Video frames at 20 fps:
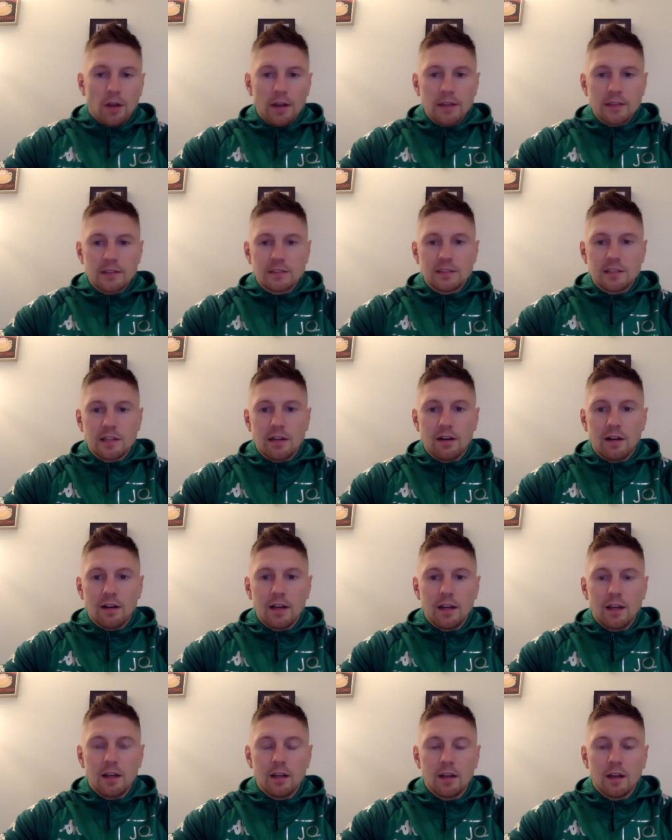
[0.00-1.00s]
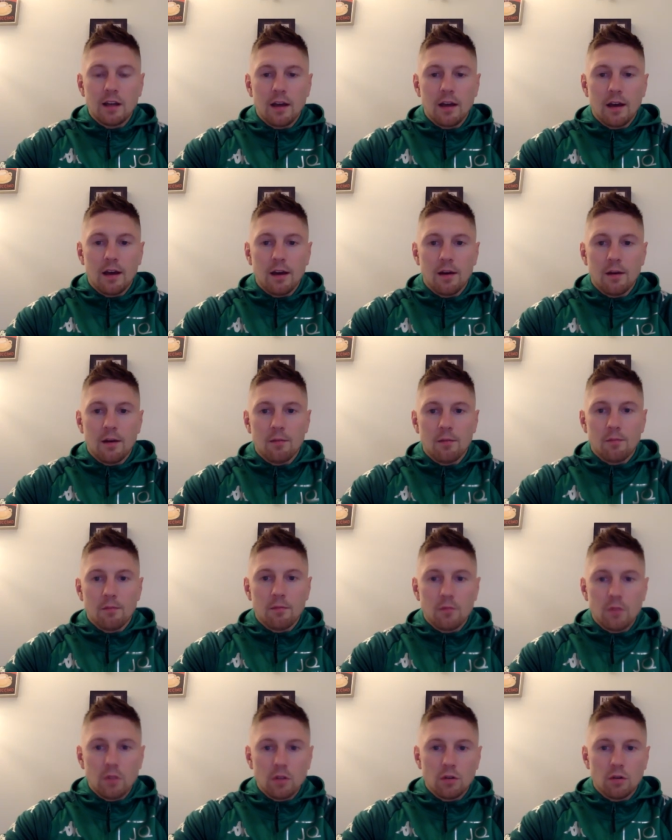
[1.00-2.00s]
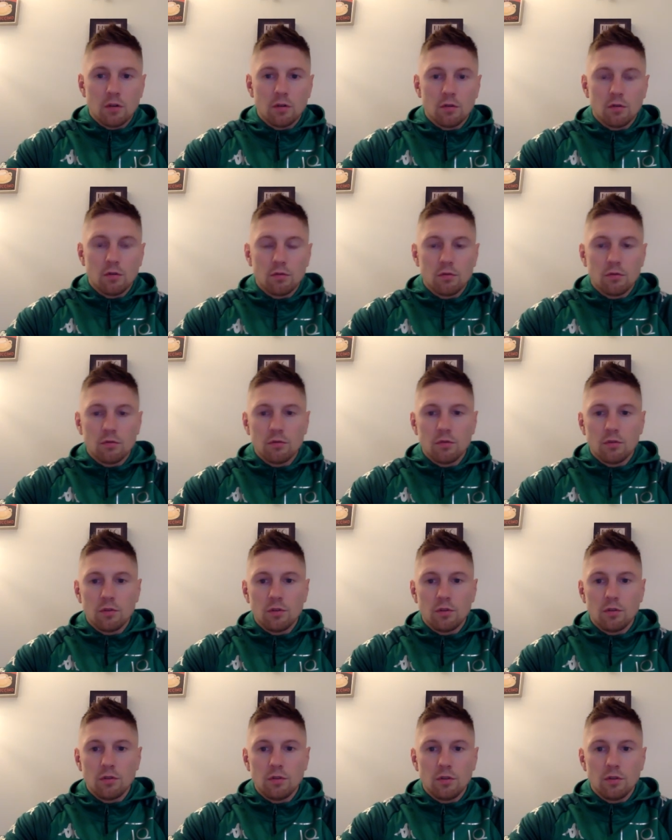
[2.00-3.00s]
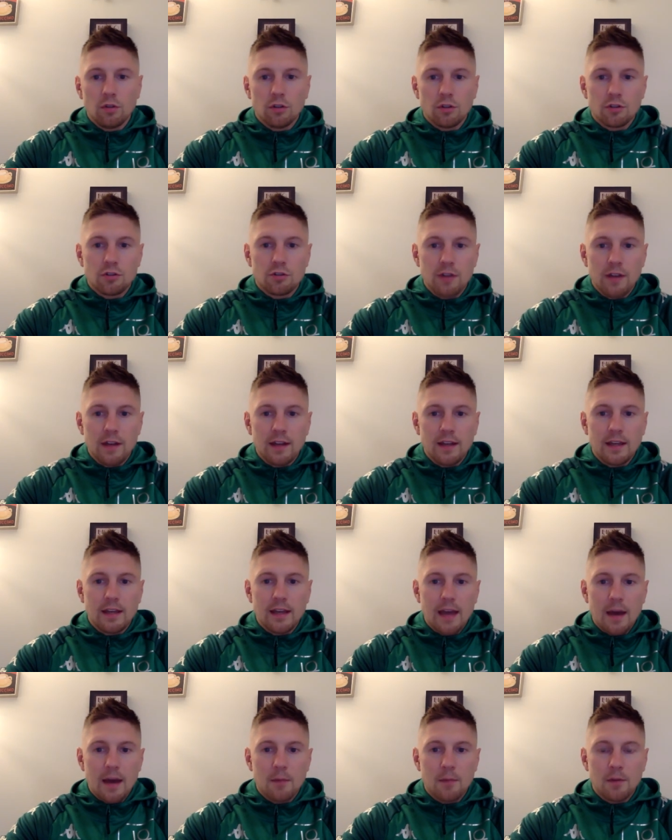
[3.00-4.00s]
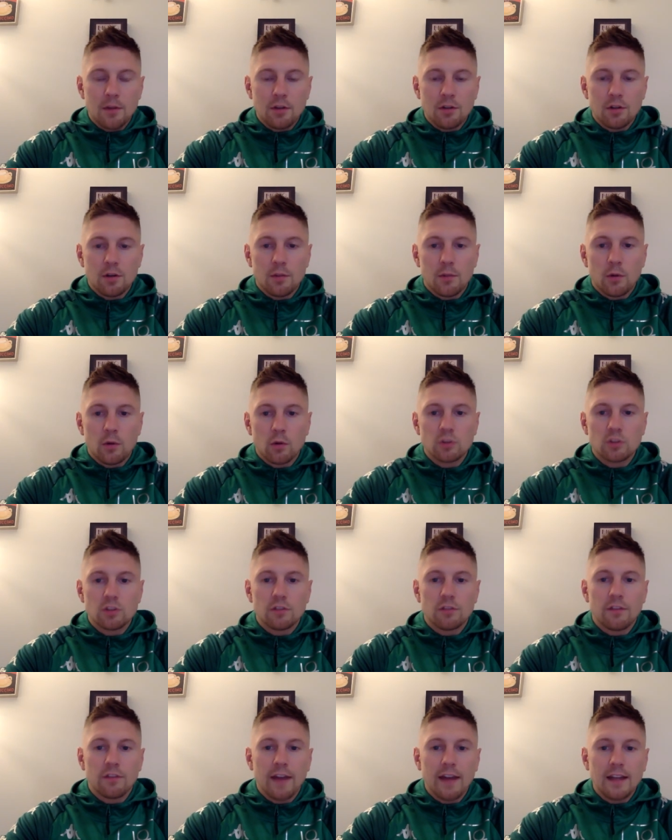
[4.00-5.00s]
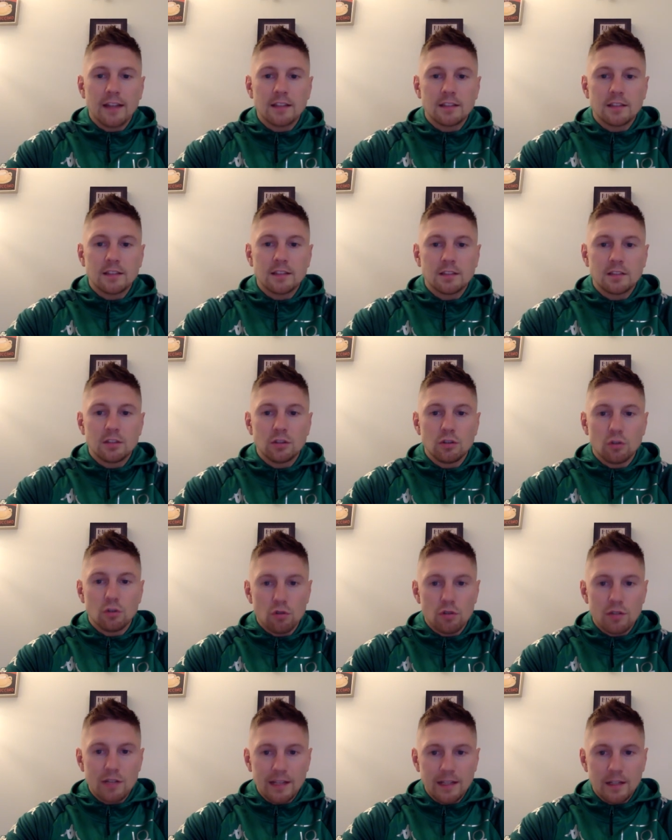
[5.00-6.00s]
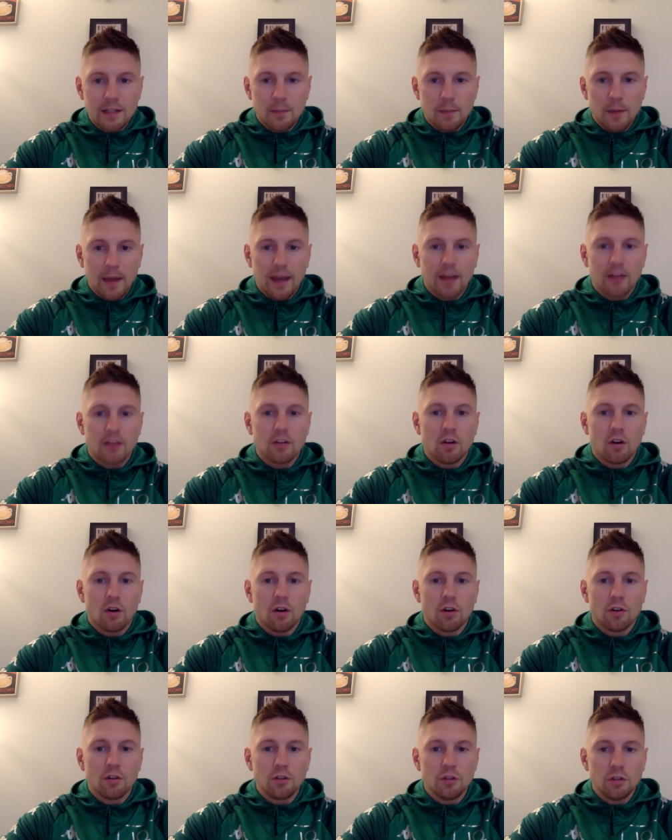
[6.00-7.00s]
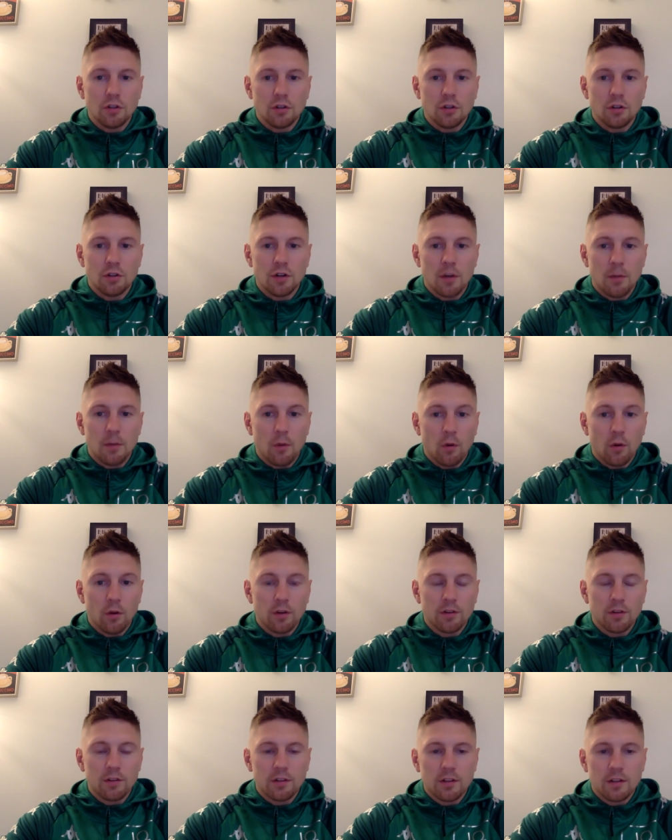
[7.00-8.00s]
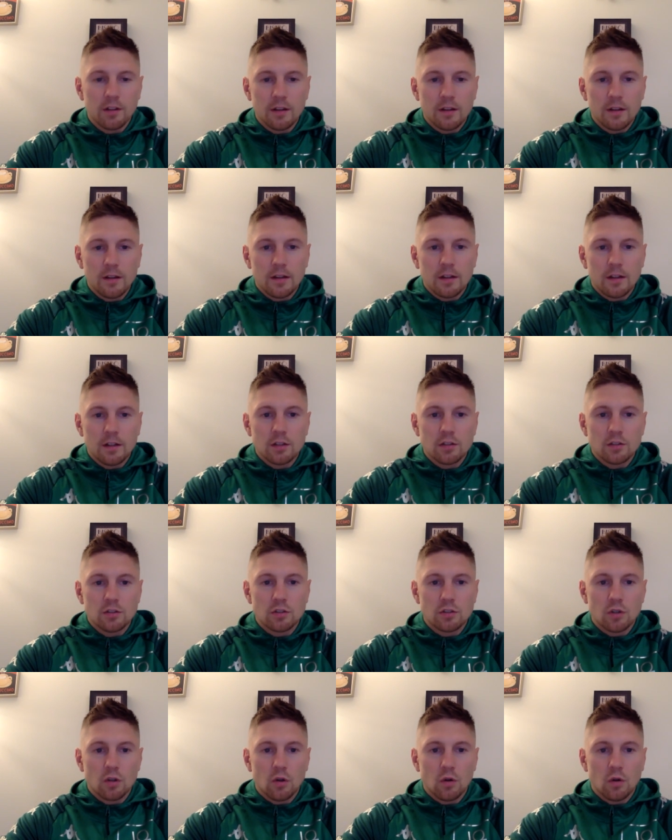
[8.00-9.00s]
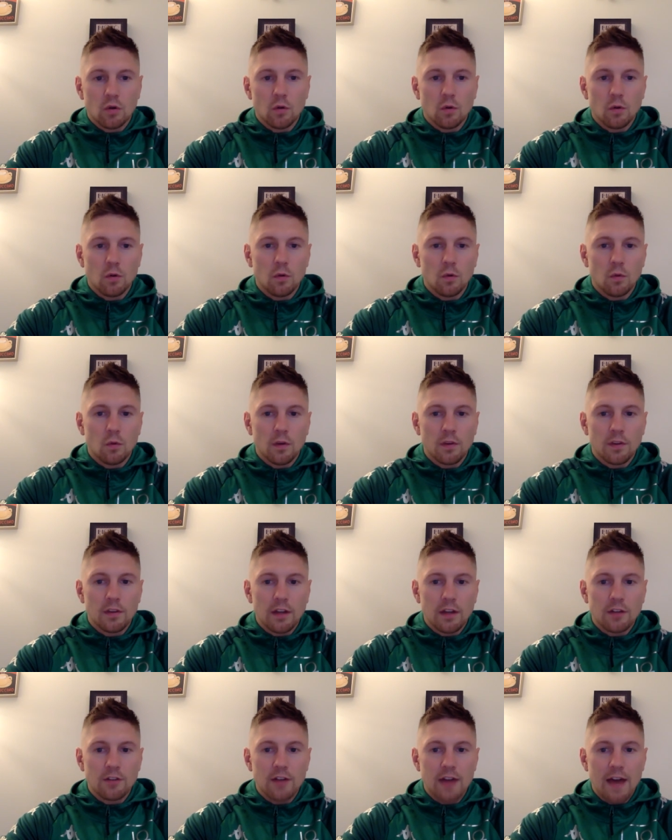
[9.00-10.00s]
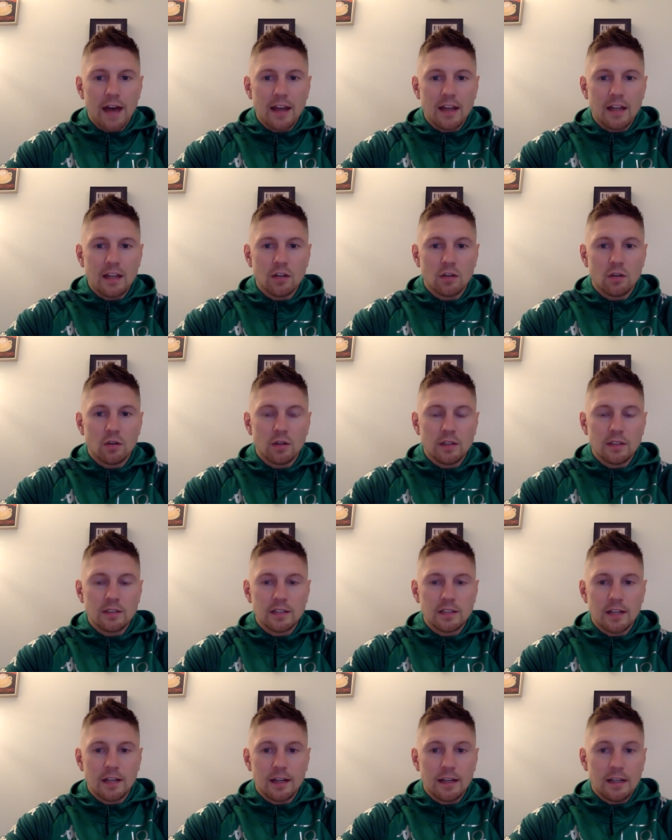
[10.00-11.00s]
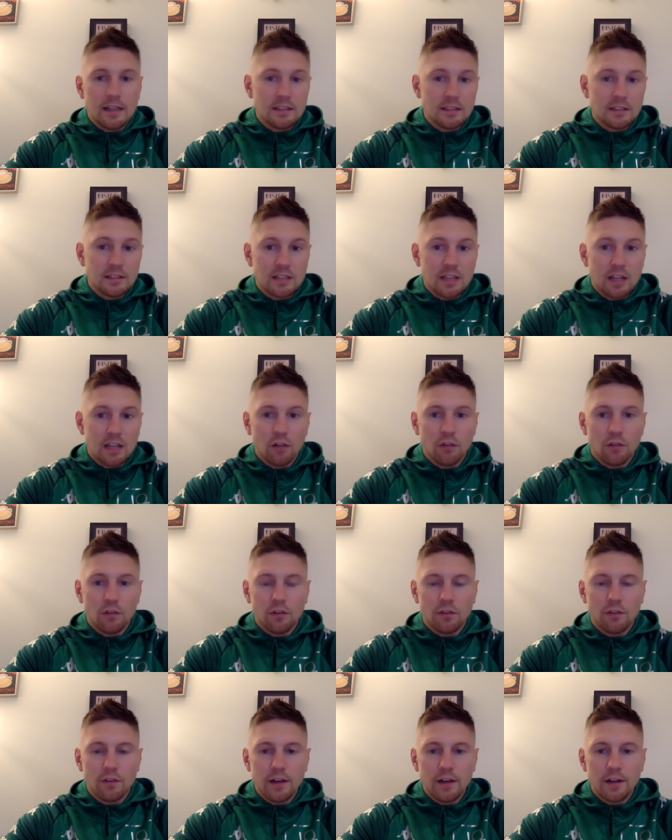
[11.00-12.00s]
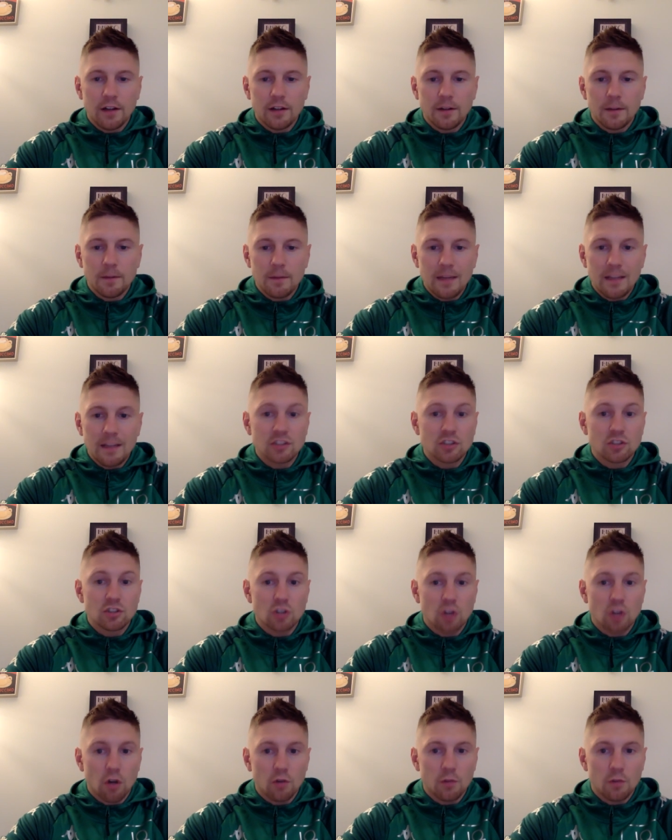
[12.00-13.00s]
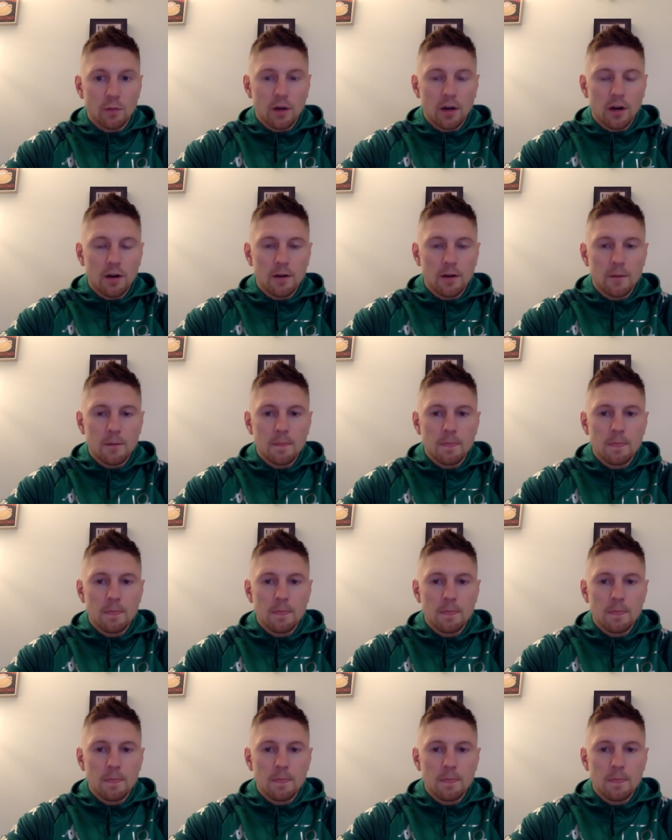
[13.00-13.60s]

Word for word: necessarily. Um, you know, your training camp and your approach to fights usually depend on your opponent. So with Andrade, you know, he's a he's a skillful fighter. He's a southpaw.